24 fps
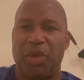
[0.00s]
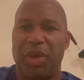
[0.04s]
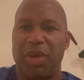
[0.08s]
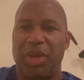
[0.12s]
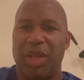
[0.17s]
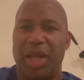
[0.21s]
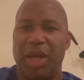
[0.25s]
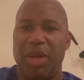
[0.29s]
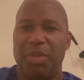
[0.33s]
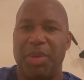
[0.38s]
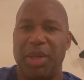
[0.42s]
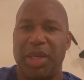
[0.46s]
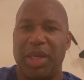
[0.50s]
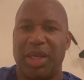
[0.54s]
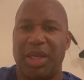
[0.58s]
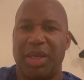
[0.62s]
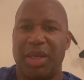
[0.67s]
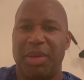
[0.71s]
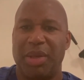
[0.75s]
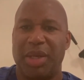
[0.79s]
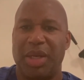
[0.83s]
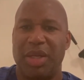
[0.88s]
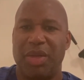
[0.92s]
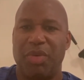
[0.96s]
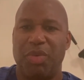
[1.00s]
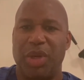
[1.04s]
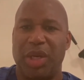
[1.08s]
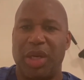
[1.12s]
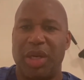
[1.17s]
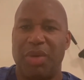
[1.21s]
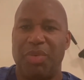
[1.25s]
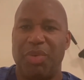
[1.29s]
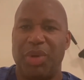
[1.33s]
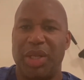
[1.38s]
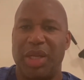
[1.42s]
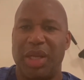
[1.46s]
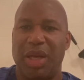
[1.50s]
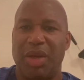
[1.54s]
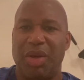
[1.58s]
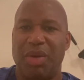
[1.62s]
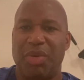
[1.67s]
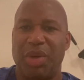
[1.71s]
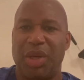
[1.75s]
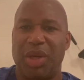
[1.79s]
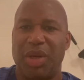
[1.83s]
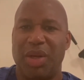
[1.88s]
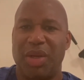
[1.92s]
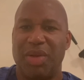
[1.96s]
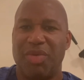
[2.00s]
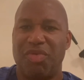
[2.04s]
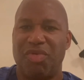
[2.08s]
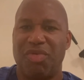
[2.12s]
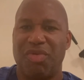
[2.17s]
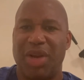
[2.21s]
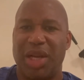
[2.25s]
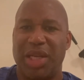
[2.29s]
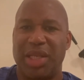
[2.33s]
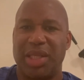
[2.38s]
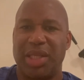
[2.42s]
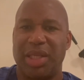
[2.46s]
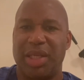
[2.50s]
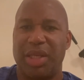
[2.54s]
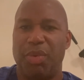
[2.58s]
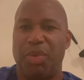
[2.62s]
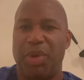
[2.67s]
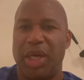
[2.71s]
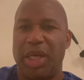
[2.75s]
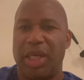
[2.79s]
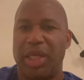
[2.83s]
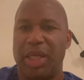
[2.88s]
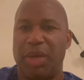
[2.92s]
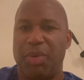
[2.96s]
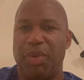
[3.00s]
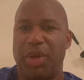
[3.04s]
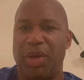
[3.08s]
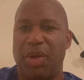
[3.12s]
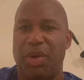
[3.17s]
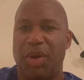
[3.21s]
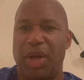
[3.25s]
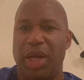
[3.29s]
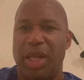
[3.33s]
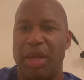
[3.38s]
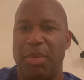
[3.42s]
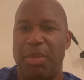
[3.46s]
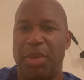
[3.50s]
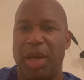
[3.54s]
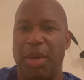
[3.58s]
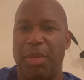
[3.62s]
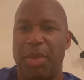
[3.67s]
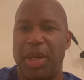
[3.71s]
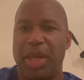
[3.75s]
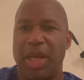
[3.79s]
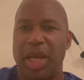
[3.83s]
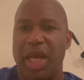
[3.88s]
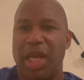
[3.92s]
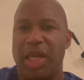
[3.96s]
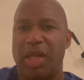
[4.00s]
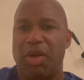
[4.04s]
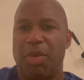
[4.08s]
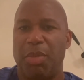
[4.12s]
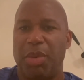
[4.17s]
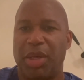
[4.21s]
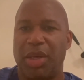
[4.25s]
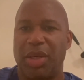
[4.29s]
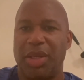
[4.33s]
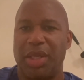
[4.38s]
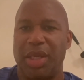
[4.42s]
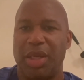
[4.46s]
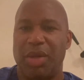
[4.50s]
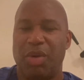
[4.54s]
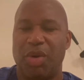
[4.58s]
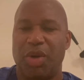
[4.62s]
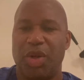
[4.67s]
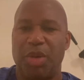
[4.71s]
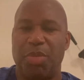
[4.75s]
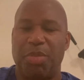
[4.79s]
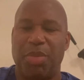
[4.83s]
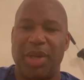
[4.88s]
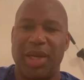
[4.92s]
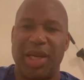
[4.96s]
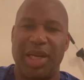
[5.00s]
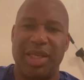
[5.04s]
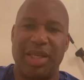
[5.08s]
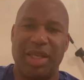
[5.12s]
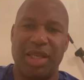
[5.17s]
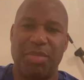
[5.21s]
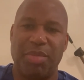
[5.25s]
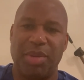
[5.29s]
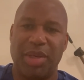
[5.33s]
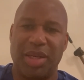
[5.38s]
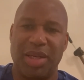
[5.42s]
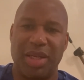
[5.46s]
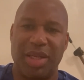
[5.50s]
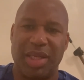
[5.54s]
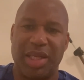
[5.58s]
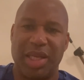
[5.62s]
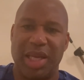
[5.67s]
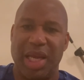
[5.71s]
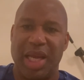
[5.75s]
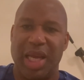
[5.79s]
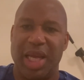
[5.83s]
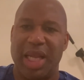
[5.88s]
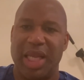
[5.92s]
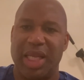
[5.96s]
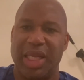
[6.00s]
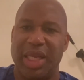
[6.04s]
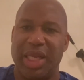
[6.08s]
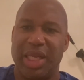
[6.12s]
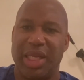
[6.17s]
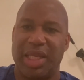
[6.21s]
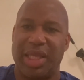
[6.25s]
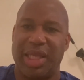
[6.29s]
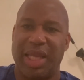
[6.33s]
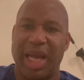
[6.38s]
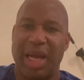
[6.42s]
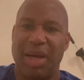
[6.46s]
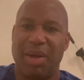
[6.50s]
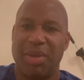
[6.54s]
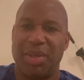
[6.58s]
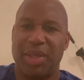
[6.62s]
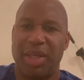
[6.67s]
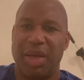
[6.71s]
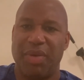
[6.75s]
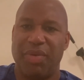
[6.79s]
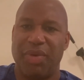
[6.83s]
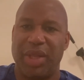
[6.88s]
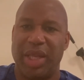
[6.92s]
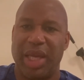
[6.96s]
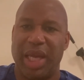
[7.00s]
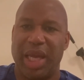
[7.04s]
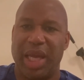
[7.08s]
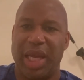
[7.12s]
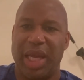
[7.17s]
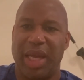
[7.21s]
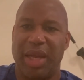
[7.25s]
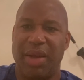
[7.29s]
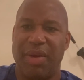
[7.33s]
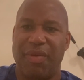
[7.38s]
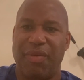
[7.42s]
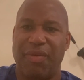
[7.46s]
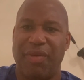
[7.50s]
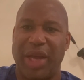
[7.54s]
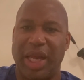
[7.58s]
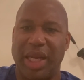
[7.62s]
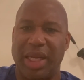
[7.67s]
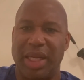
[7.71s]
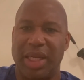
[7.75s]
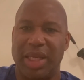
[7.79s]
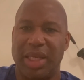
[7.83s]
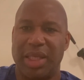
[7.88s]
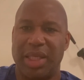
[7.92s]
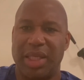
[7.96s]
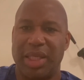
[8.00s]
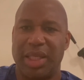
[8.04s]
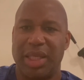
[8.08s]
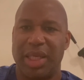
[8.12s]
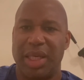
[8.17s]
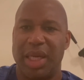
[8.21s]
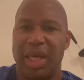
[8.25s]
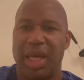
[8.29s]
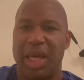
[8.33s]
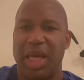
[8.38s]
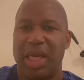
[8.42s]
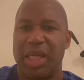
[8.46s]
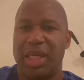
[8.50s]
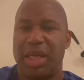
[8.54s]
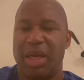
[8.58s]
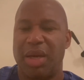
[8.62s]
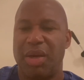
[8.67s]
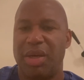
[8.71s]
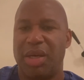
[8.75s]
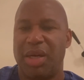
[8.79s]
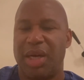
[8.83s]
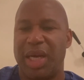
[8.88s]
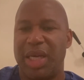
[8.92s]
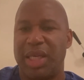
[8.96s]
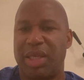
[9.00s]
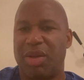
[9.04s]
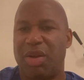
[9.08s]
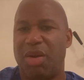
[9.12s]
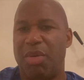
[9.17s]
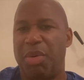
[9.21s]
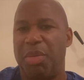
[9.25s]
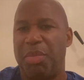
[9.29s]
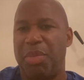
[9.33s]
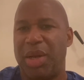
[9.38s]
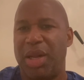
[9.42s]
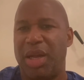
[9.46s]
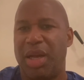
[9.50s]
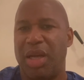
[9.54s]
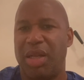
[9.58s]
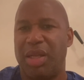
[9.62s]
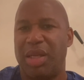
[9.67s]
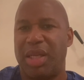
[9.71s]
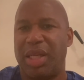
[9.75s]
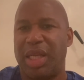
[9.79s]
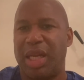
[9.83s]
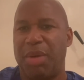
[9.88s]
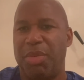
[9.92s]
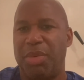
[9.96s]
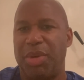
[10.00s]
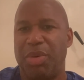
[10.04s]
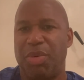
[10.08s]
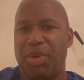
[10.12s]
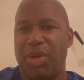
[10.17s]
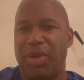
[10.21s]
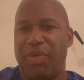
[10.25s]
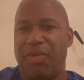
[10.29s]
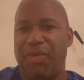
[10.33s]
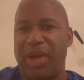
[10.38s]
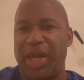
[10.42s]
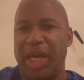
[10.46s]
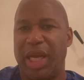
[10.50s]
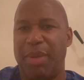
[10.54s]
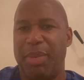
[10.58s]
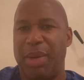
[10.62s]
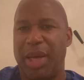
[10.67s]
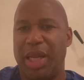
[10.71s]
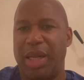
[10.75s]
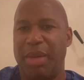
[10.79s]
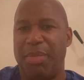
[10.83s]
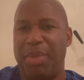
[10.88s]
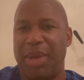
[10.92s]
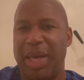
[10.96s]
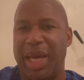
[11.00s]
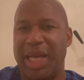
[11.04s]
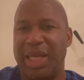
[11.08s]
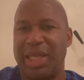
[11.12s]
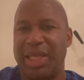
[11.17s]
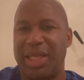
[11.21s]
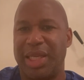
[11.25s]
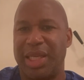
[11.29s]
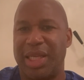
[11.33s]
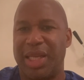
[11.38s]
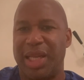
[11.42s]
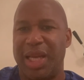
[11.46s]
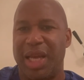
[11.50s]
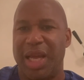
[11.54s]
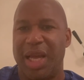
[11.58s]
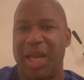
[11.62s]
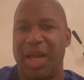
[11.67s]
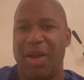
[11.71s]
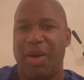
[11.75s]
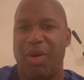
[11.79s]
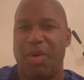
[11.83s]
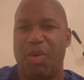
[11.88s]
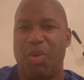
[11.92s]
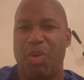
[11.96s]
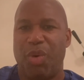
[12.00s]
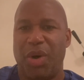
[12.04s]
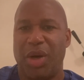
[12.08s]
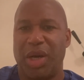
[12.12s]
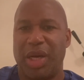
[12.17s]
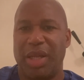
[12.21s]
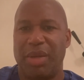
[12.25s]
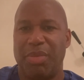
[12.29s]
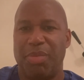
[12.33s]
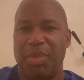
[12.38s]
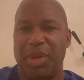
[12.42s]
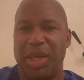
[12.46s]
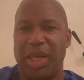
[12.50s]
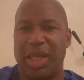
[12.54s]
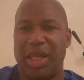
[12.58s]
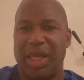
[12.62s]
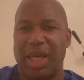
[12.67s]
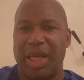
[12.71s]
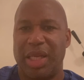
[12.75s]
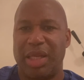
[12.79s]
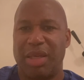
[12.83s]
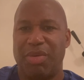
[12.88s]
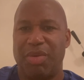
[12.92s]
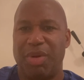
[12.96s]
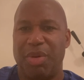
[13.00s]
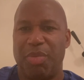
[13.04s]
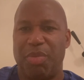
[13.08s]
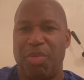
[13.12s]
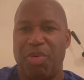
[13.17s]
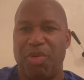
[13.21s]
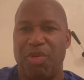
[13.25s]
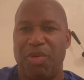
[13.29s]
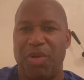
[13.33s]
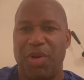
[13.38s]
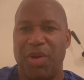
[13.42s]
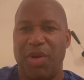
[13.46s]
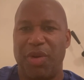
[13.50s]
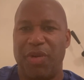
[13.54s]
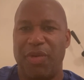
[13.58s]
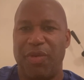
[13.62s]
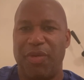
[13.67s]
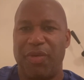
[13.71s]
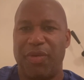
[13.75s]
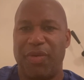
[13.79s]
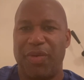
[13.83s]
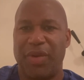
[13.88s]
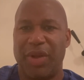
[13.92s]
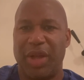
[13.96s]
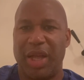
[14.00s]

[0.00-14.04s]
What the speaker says: You know, because we can't trust the wingers that we've got at the moment. Not because they're not good players, just because there's doubts over their fitness. So guys, comment below, tell me what you think about the match and what can be done to improve